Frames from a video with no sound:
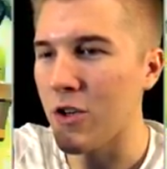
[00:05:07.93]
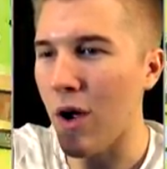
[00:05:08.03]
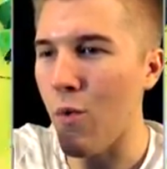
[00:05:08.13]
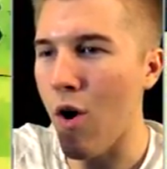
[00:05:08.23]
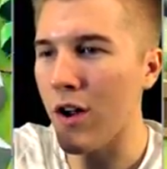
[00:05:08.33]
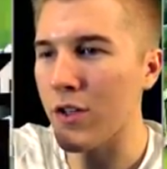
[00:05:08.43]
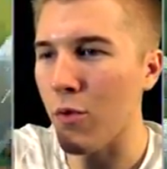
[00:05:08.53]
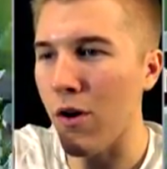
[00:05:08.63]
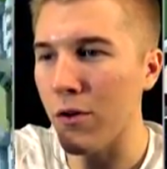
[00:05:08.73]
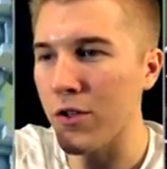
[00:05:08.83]
Do I want,
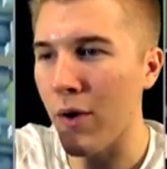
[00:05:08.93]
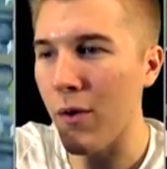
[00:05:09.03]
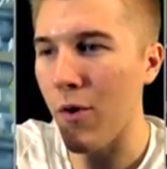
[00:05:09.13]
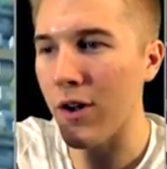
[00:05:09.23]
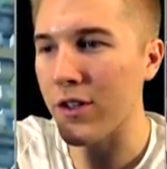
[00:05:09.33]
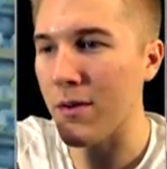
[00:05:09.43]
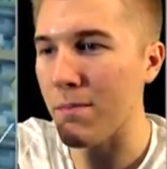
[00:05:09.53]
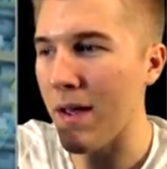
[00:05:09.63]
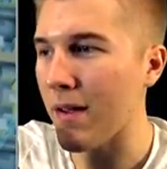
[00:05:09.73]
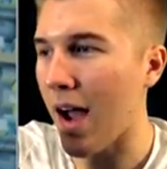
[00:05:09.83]
well, do I want to,
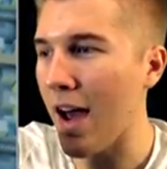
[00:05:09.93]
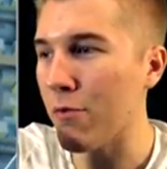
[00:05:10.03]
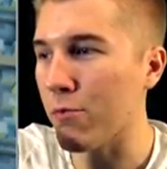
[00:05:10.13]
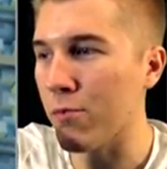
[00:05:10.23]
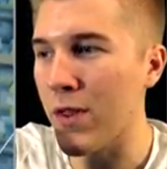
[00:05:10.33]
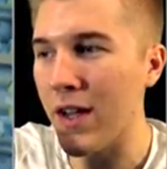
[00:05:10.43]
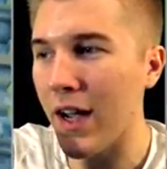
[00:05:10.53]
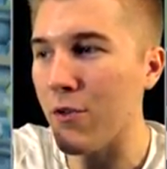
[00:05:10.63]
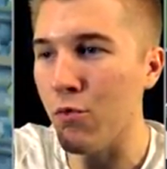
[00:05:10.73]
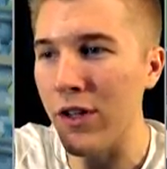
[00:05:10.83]
I don't think
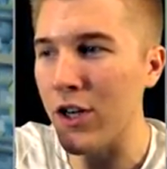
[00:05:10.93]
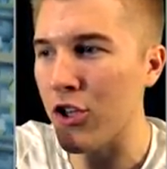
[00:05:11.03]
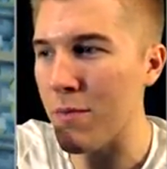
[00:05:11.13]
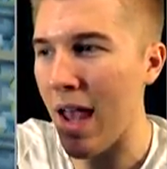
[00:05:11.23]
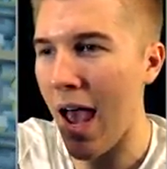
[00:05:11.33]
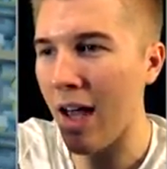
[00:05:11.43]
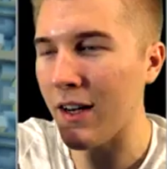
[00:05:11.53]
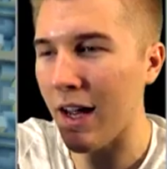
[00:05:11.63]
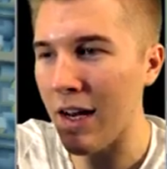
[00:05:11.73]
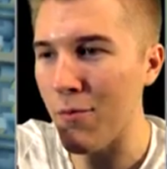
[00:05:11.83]
I really should be
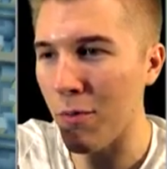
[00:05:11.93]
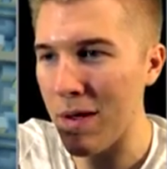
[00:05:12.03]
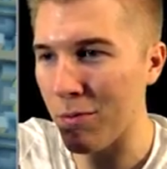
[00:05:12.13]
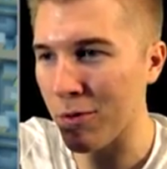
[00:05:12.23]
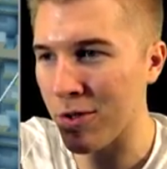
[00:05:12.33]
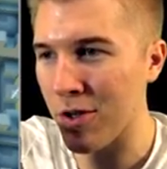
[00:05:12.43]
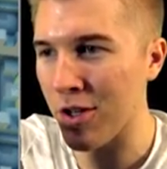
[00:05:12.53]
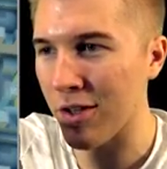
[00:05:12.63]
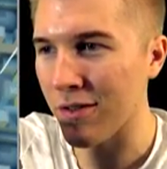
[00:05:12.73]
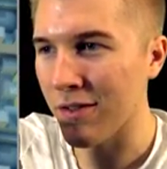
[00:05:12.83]
adding any more people to
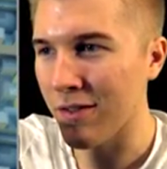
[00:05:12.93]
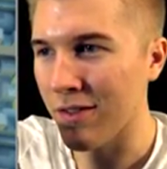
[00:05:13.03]
the